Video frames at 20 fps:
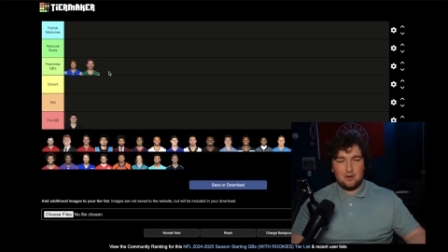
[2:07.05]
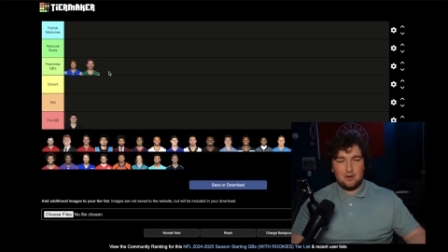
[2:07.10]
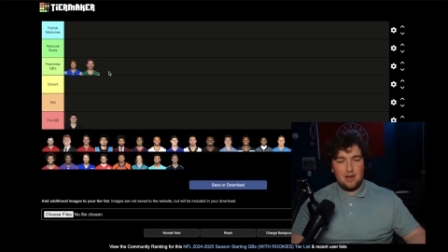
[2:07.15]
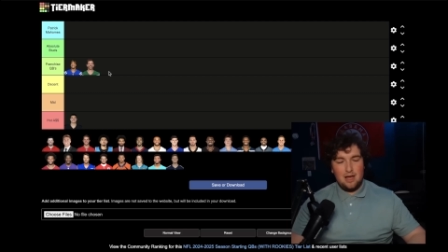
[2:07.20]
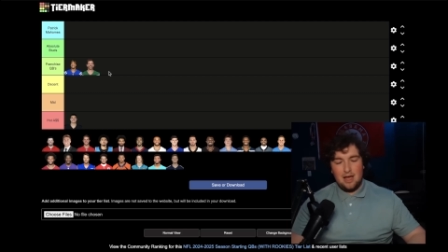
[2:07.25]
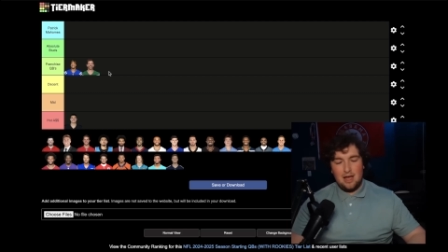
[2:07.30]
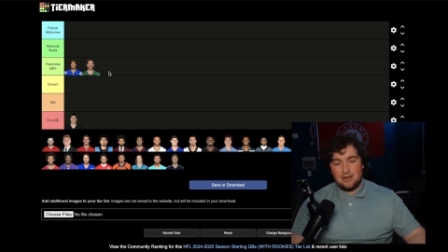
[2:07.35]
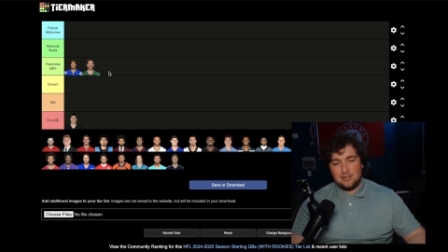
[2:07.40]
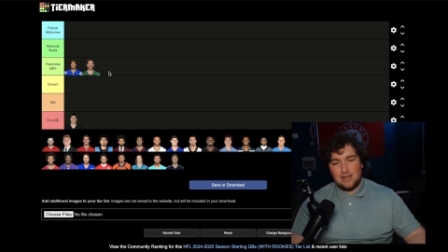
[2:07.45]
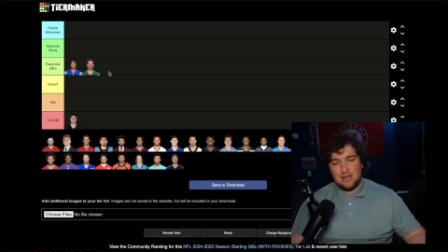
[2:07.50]

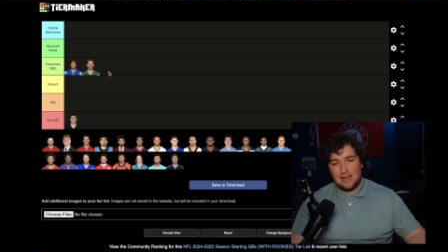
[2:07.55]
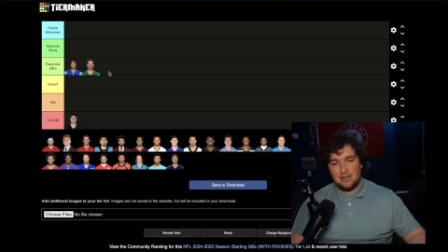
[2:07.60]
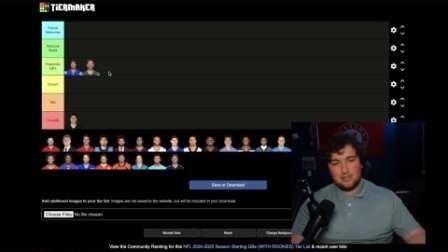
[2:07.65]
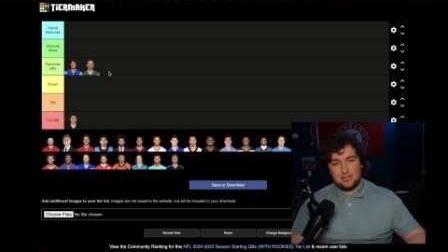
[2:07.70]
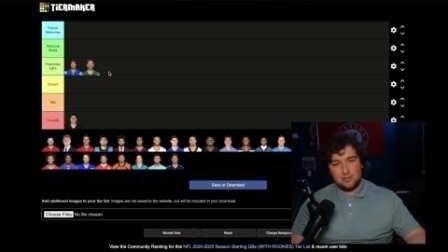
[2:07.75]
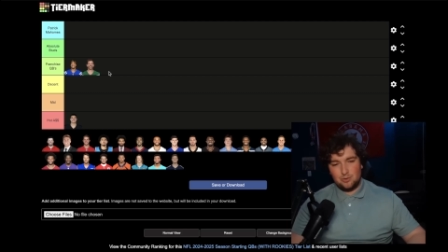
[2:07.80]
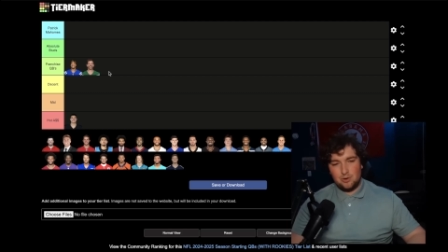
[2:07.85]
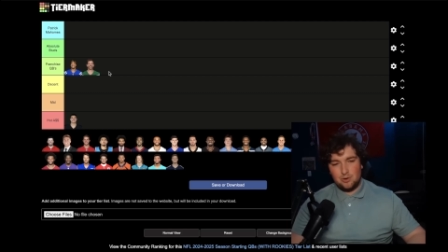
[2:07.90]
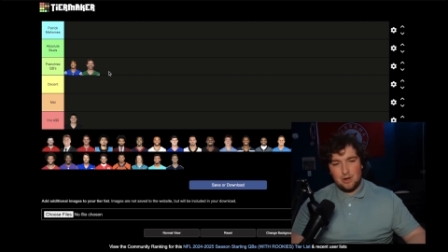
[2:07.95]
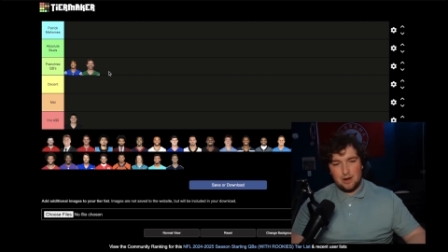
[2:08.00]
I just
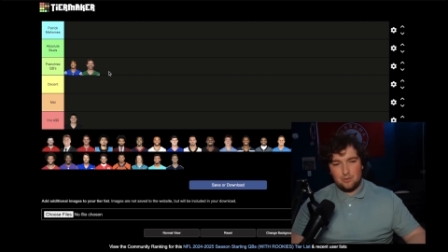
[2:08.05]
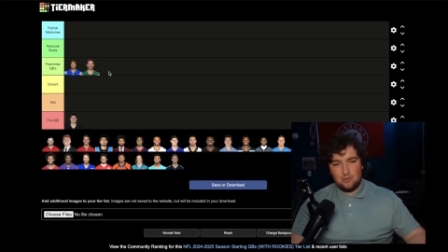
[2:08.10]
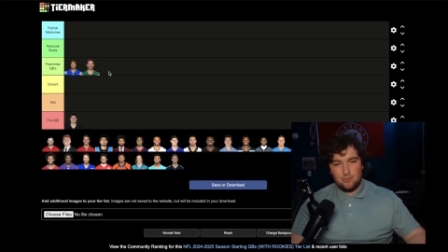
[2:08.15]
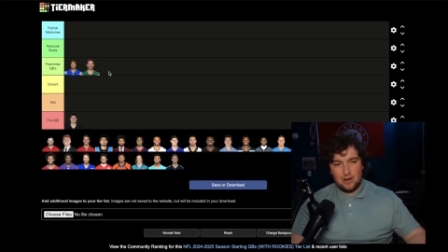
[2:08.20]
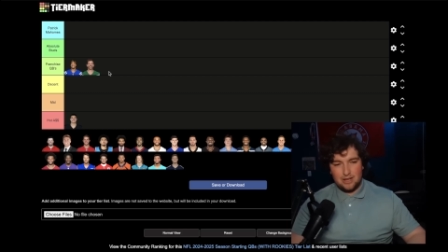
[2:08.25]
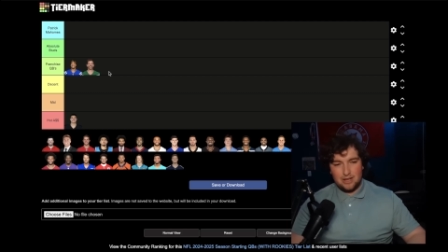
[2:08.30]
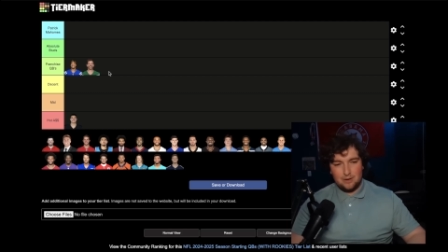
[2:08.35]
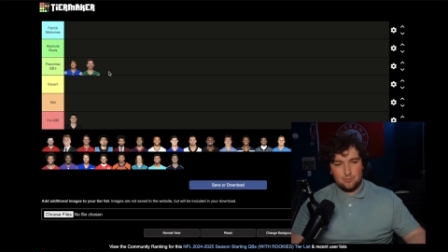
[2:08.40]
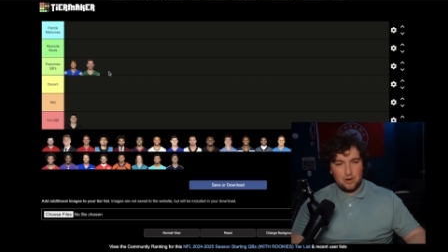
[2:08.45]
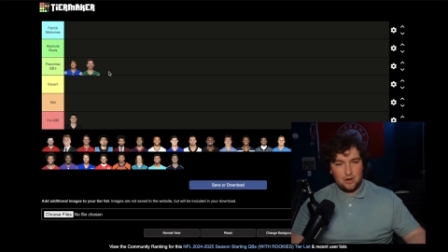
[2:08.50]
don't know how to
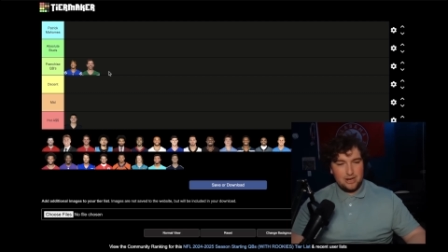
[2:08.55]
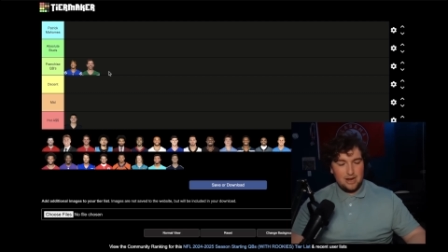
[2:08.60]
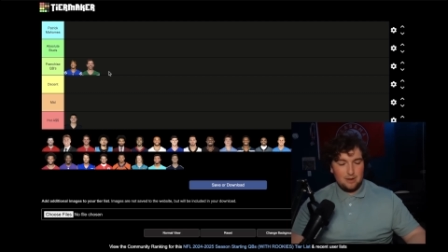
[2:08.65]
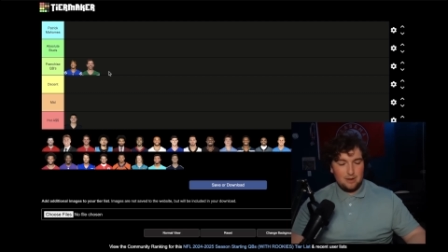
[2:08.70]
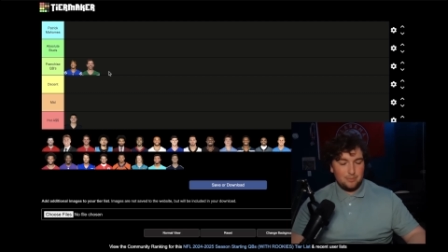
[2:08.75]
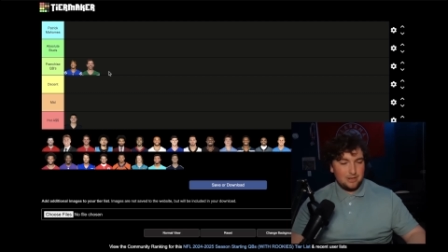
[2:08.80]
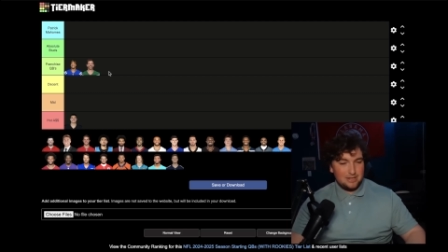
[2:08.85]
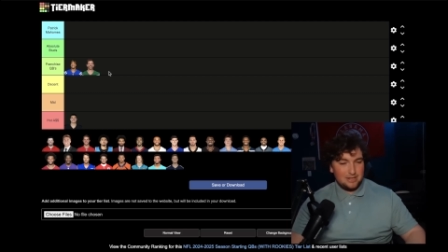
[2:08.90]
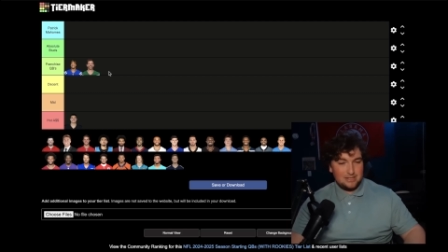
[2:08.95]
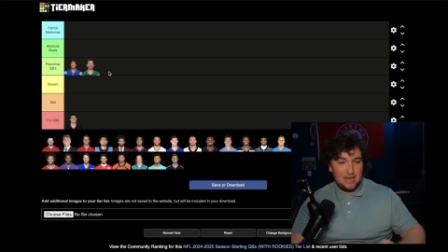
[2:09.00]
rank him right now because